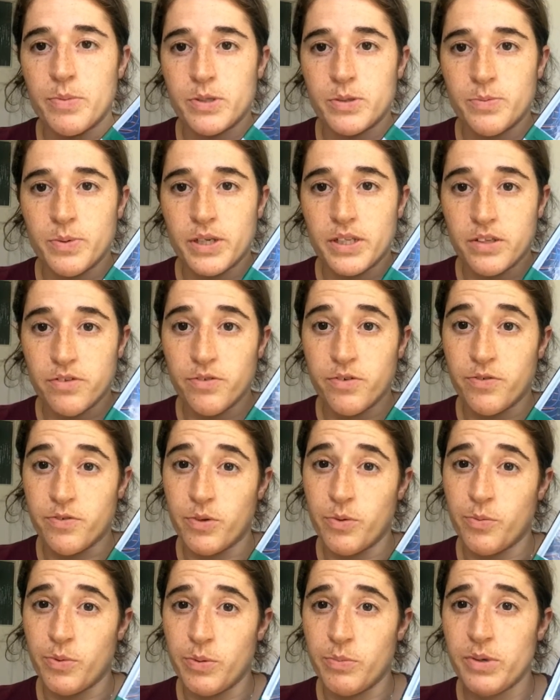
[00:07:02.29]
perspective of
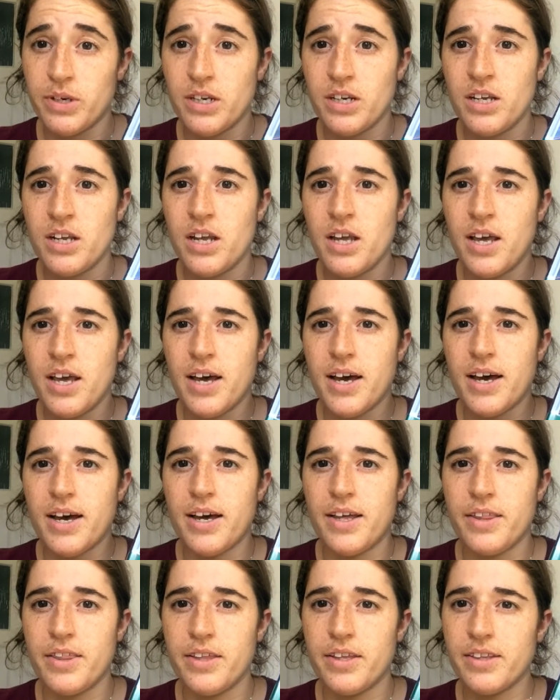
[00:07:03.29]
the women.
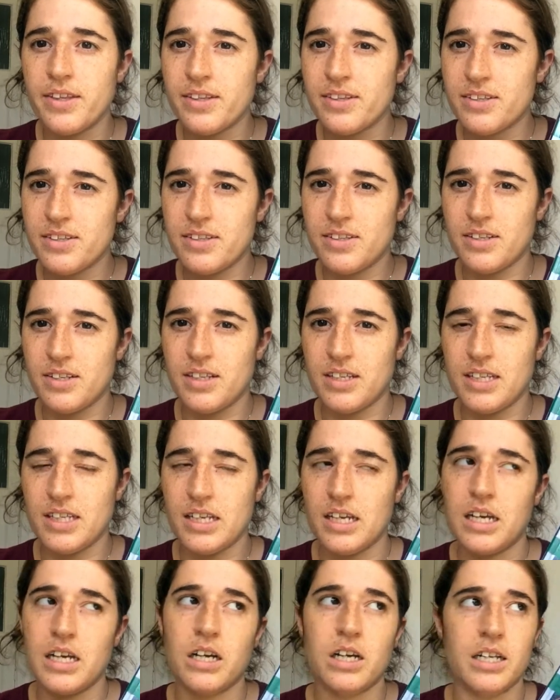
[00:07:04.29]
I think that
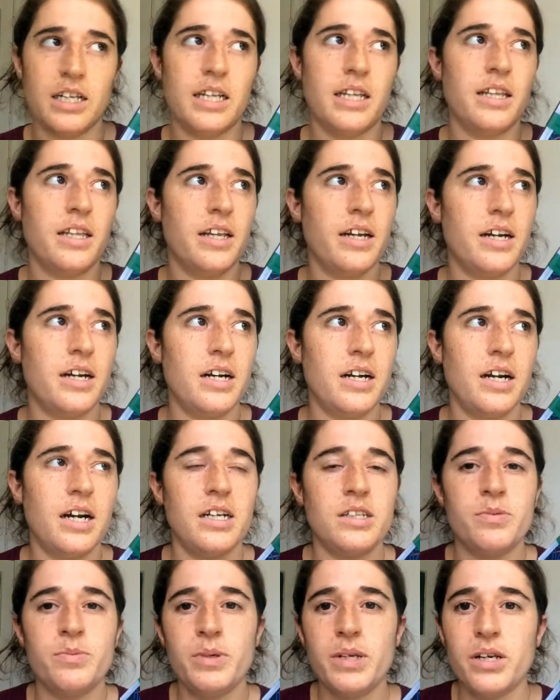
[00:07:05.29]
there
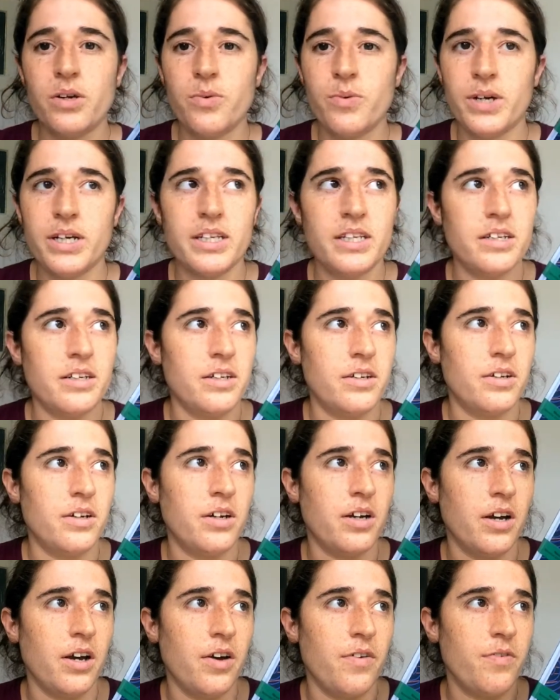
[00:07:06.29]
has been quite
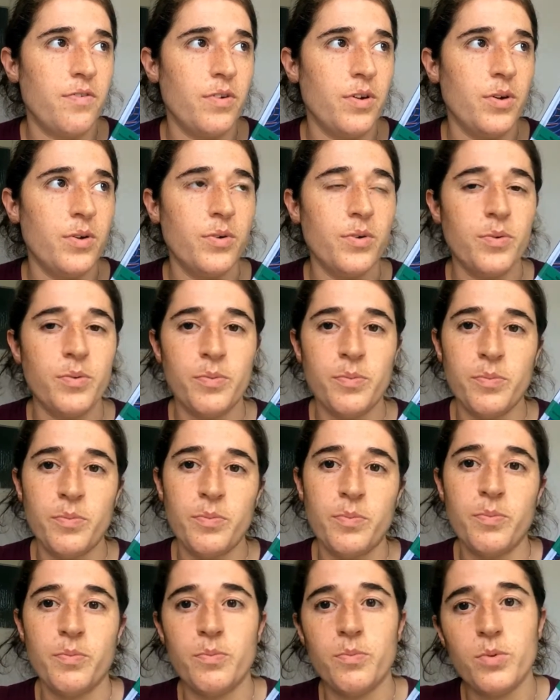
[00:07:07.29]
a few
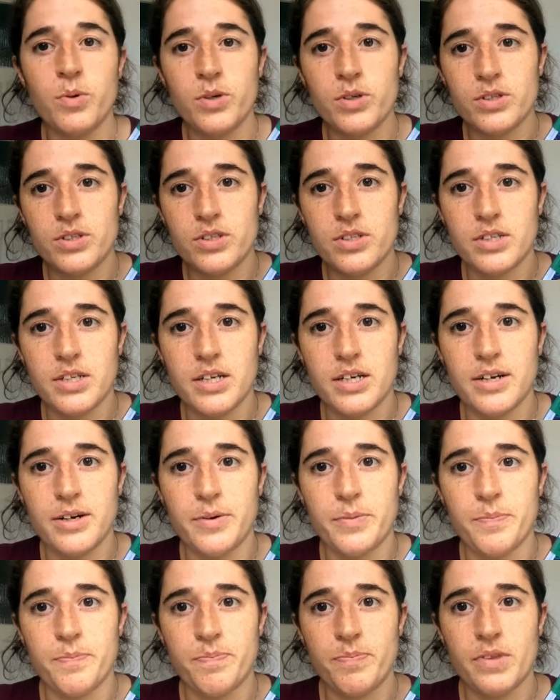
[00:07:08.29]
books
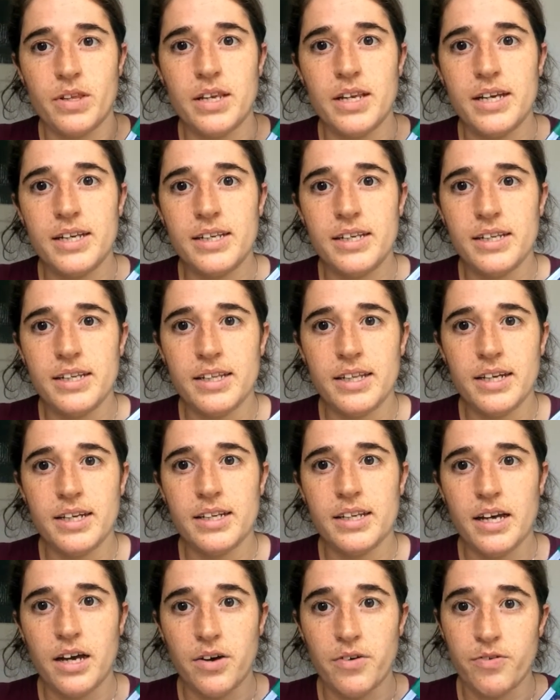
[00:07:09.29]
lately
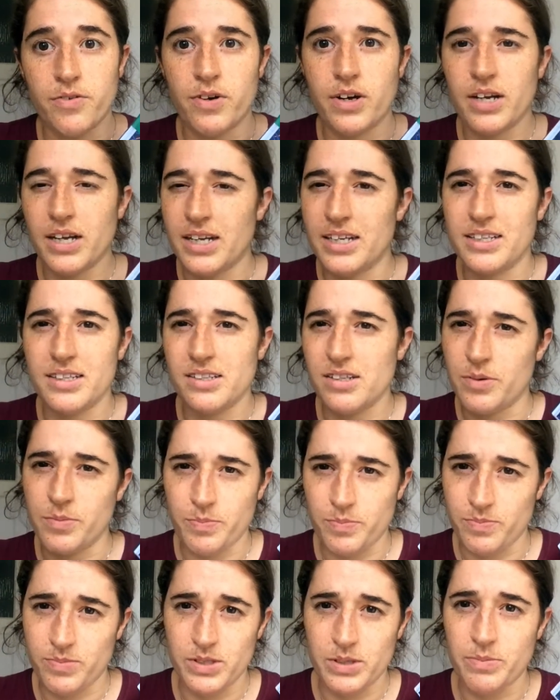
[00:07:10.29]
that have had a
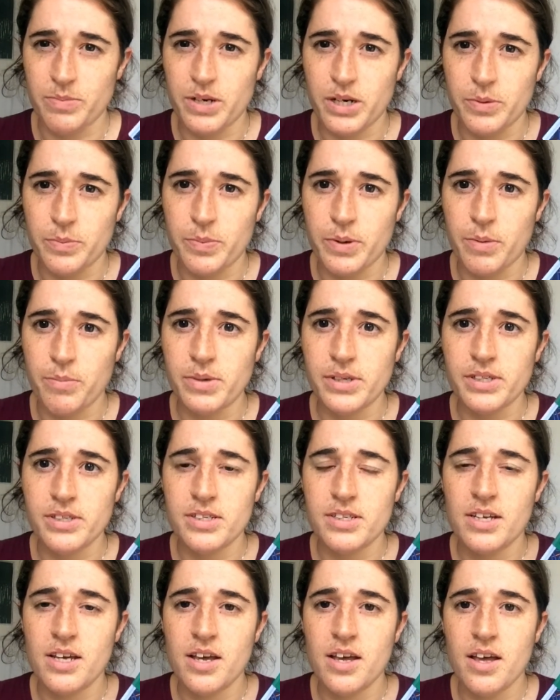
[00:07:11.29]
similar
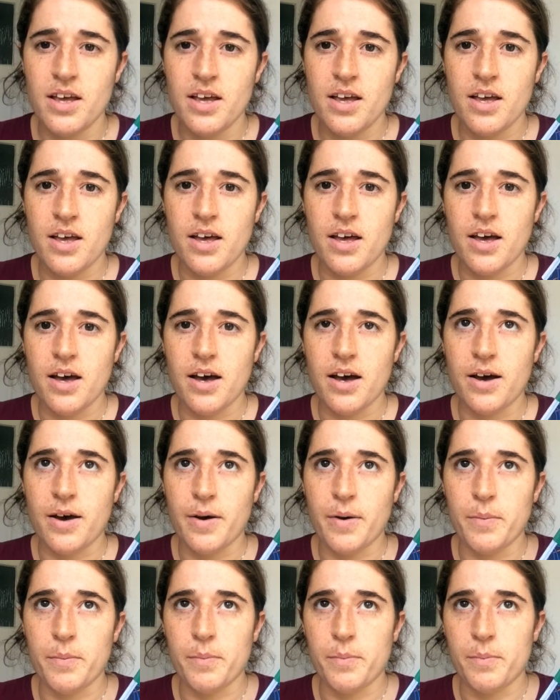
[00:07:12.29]
premise,
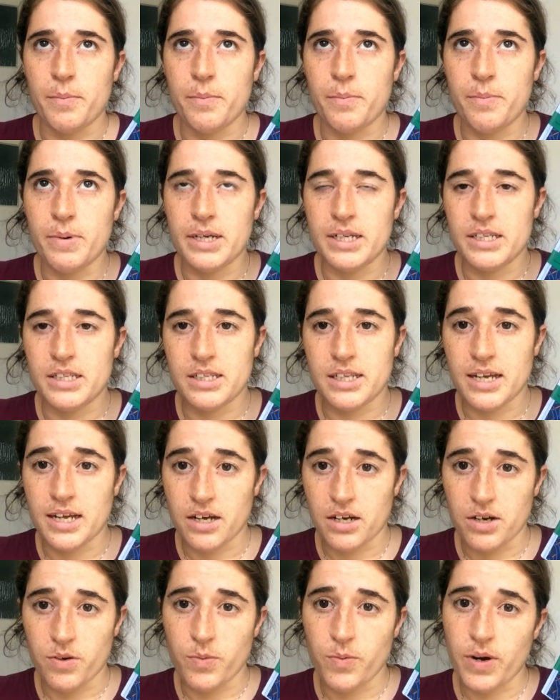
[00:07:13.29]

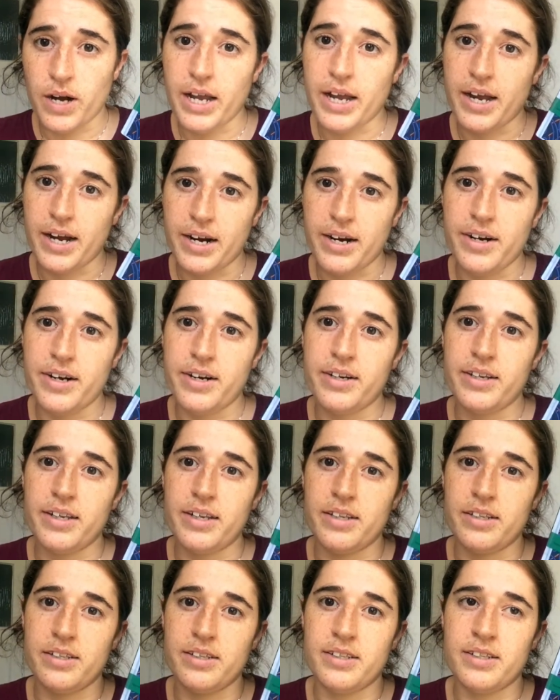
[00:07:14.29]
but I heard
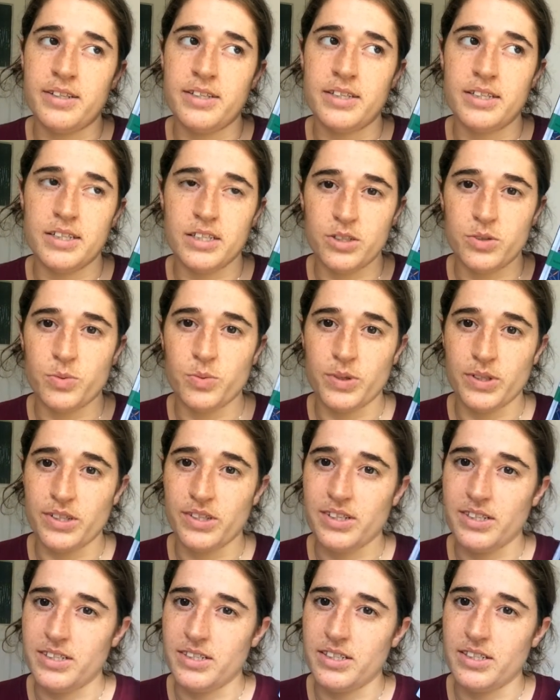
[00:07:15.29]
that this one
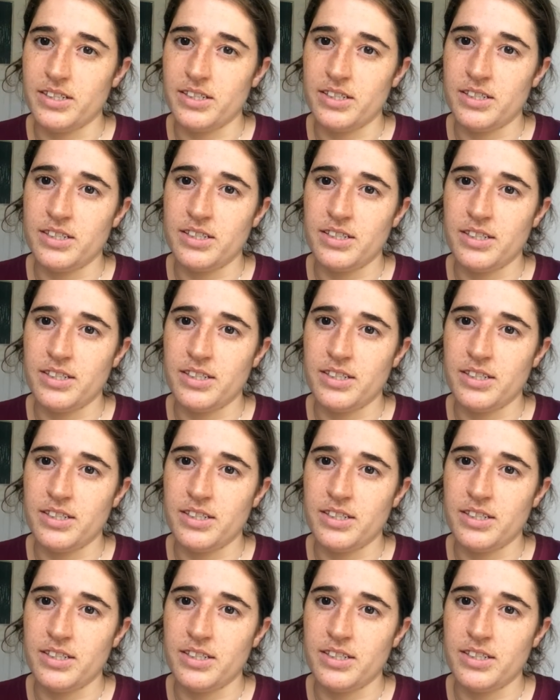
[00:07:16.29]
does it